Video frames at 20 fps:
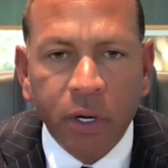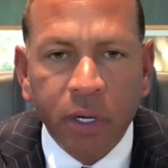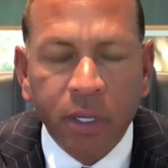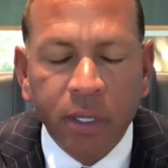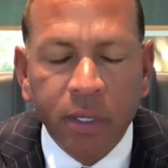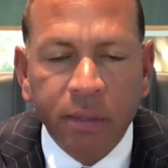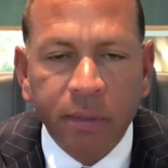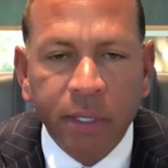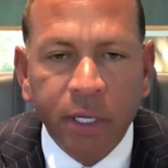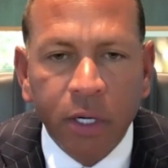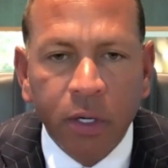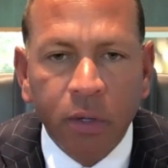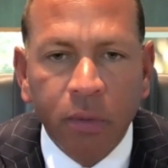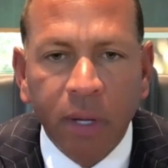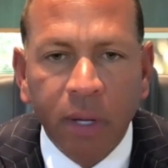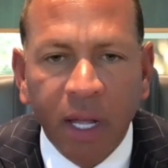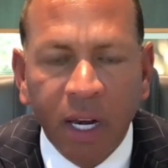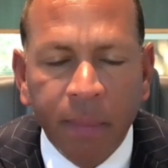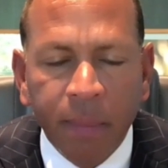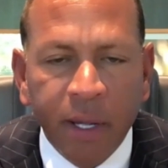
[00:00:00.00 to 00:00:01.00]
in,
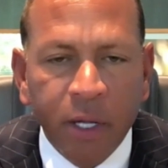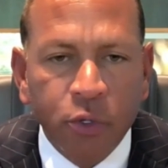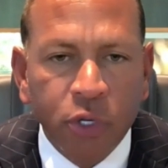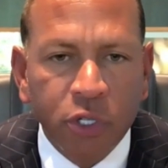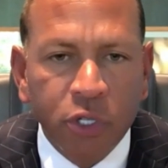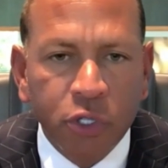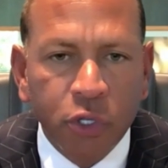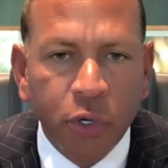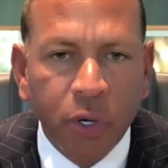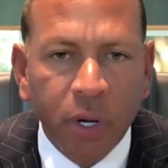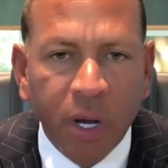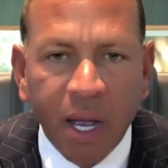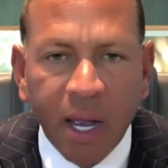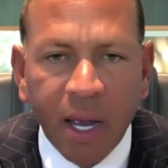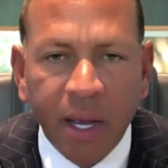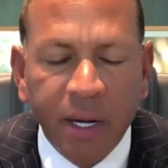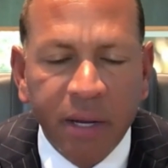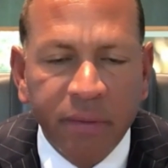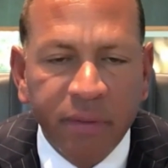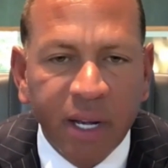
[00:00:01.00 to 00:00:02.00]
elementary, junior
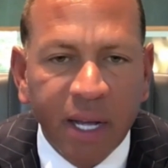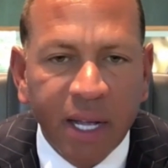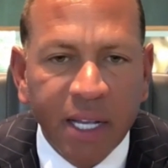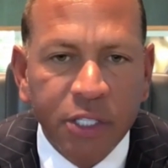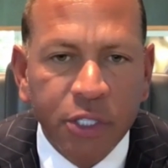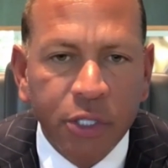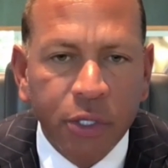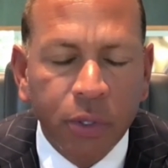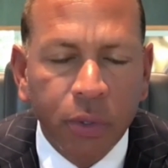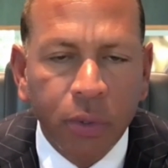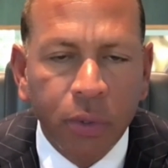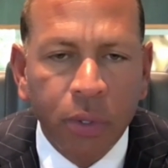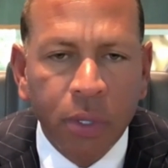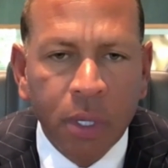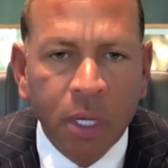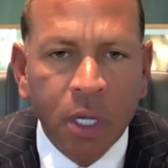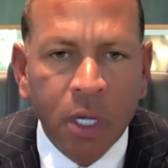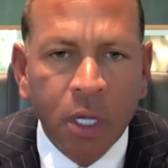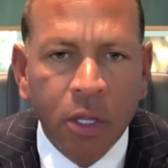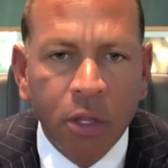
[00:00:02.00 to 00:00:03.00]
high, and even high school,
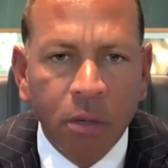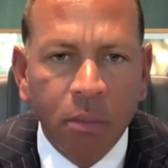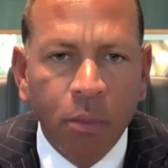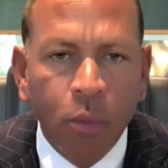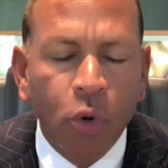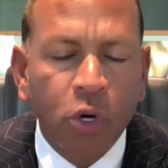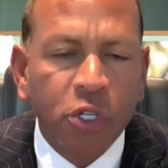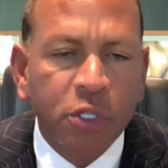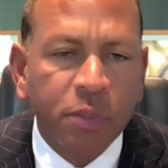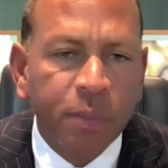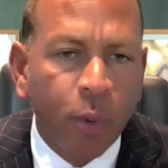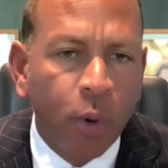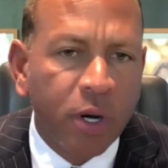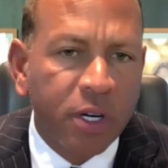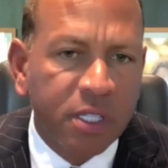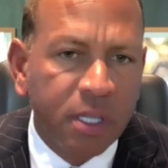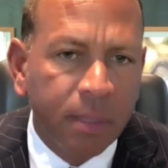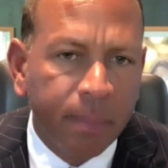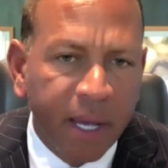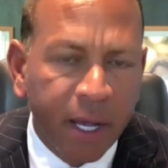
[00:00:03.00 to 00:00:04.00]
the more
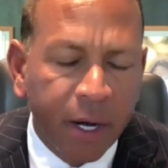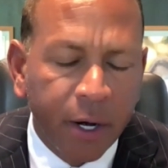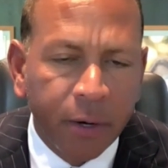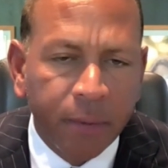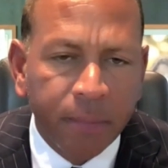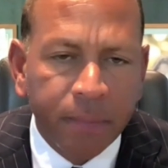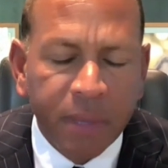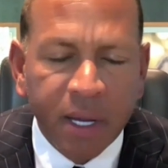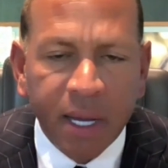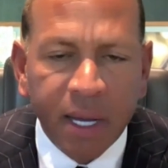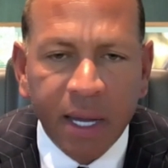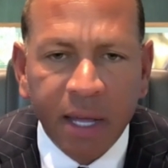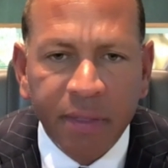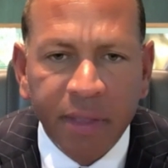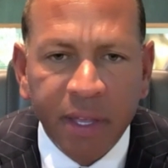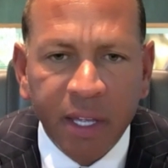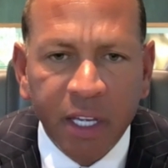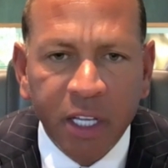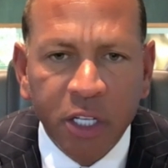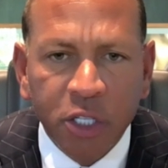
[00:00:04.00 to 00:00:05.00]
sports, the better. I
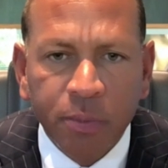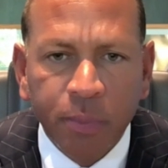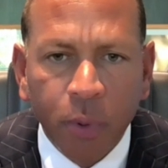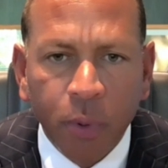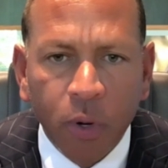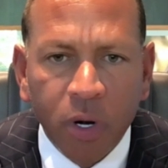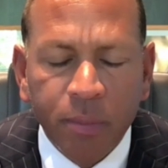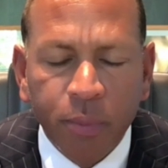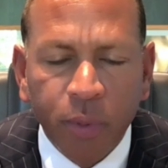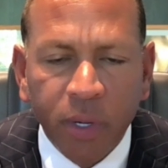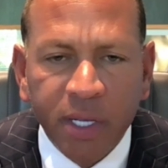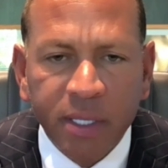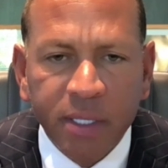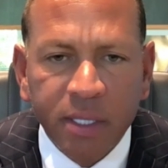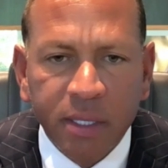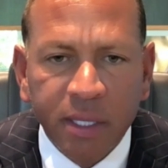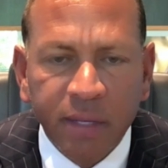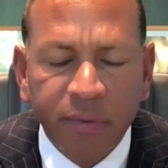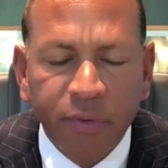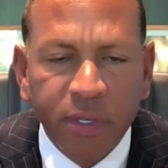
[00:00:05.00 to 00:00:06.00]
think each sport brings
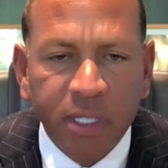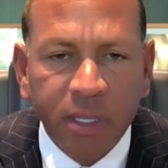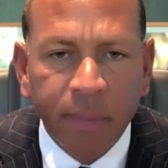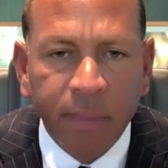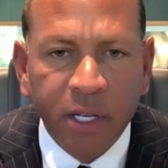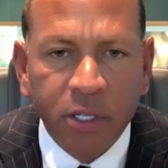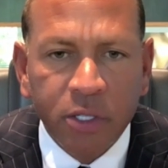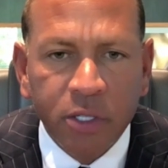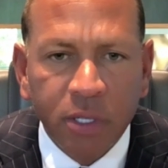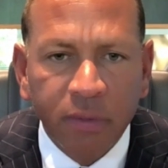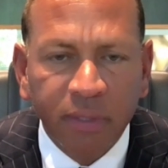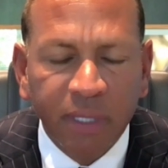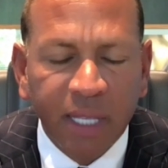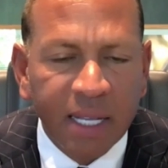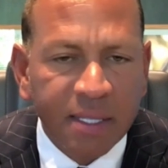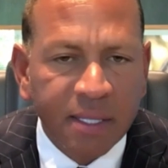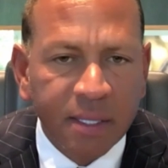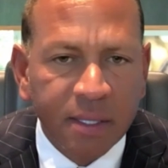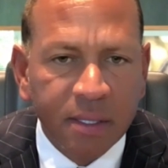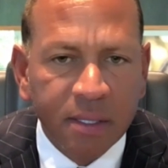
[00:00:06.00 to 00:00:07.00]
a different dimension of
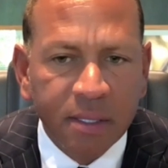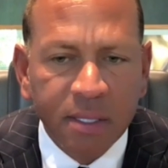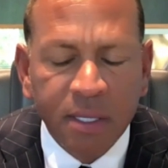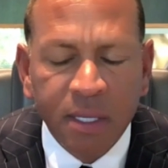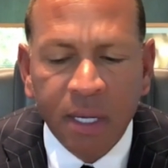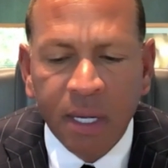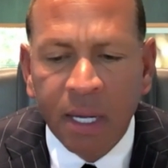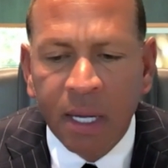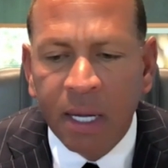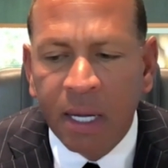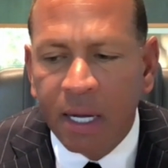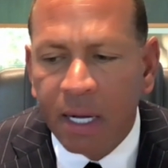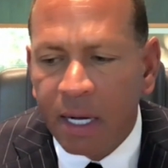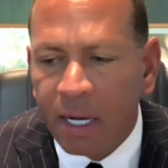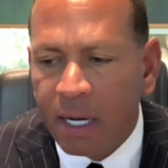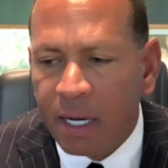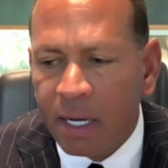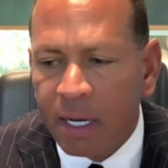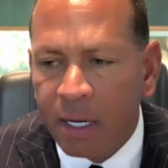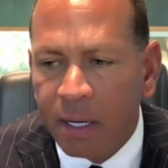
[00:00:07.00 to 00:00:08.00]
lessons.
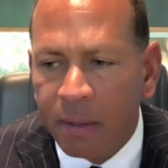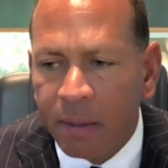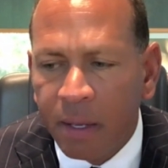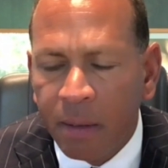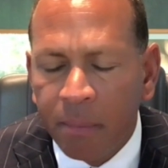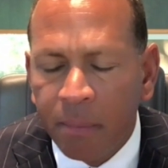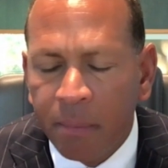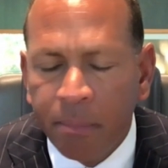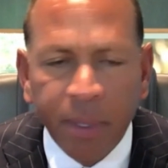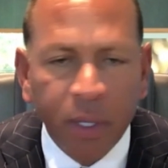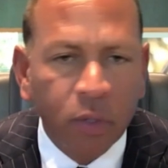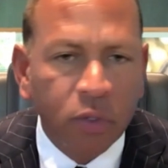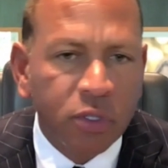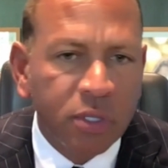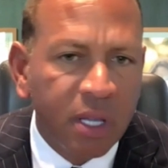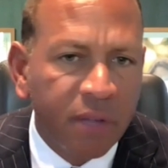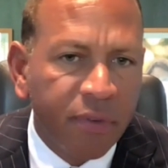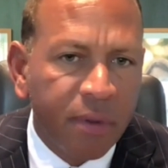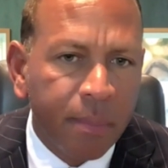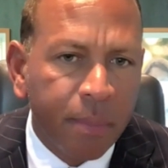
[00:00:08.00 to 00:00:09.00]
It
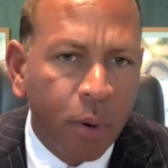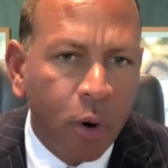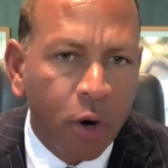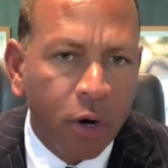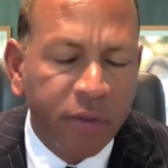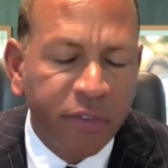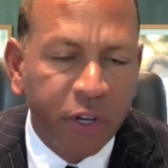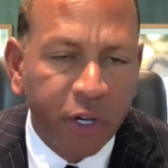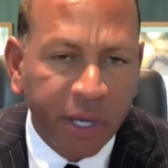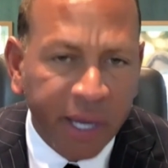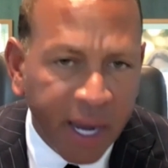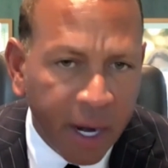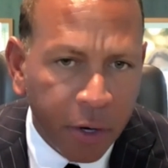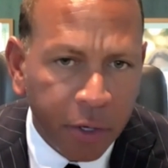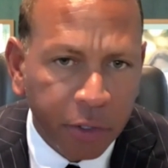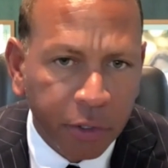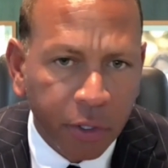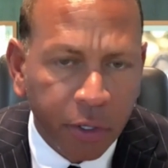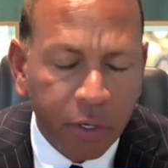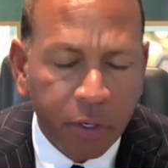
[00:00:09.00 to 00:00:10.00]
builds a different part of your
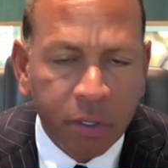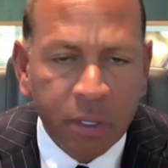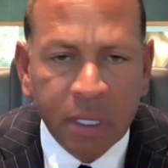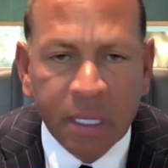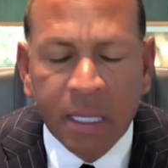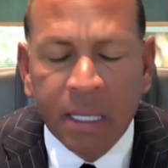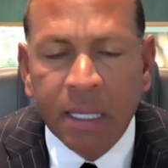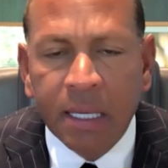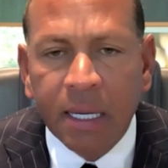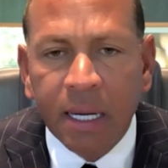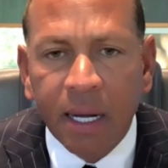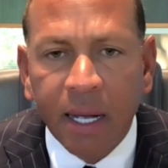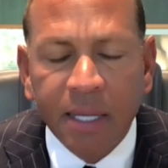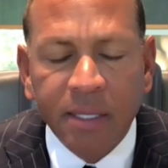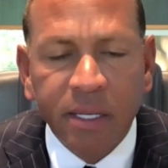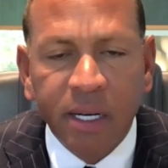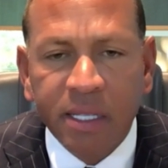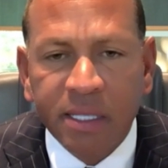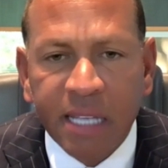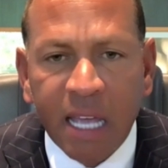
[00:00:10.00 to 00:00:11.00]
character.
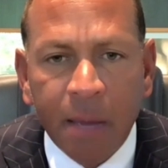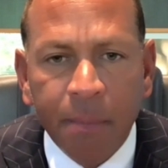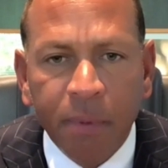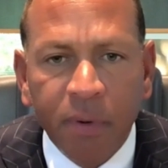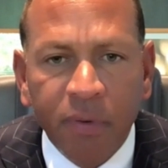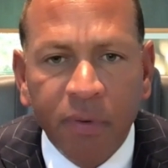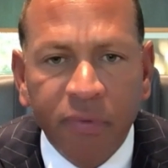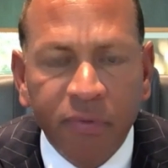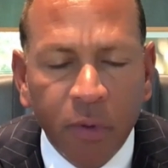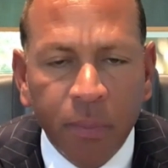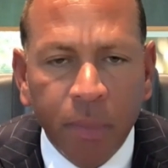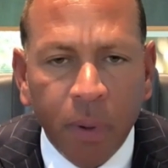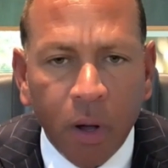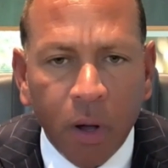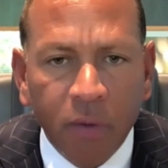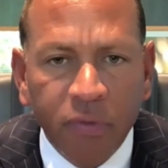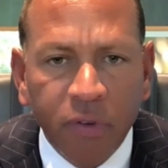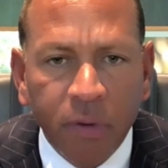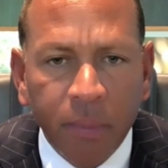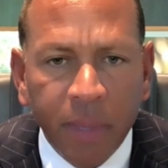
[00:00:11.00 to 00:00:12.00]
As an example,
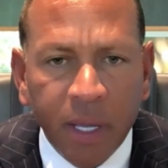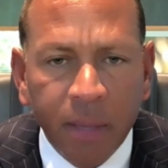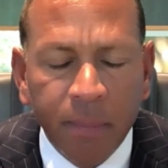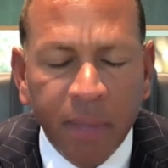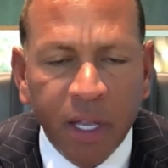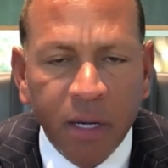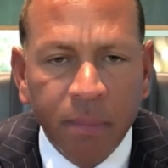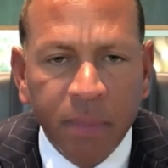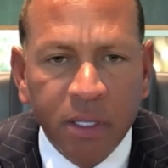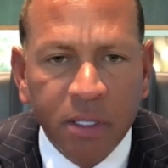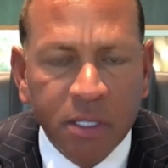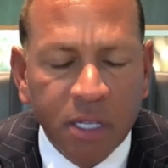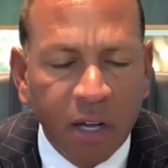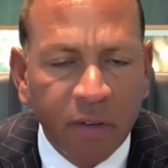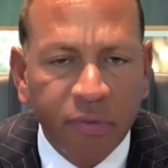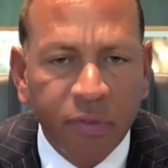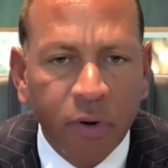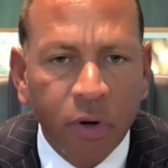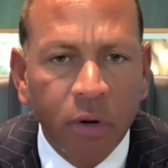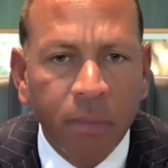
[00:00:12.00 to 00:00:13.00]
football for me made me
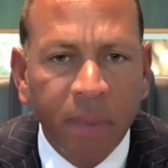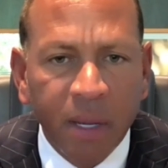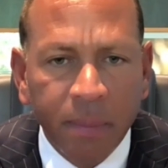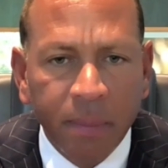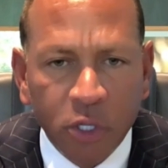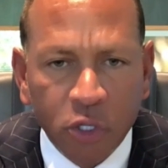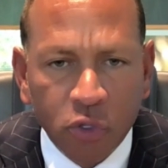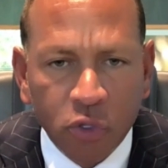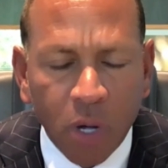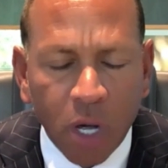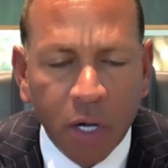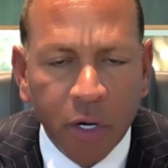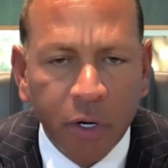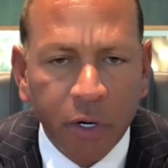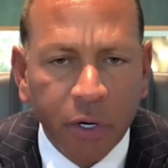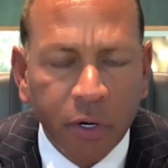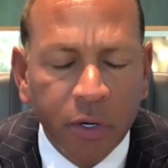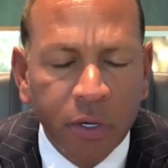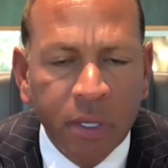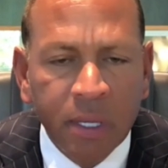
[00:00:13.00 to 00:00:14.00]
tougher, made me
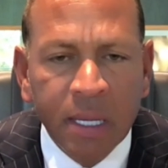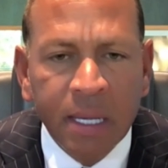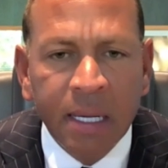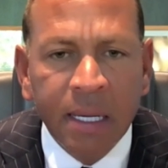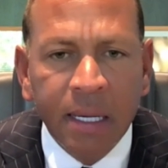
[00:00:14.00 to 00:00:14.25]
stronger.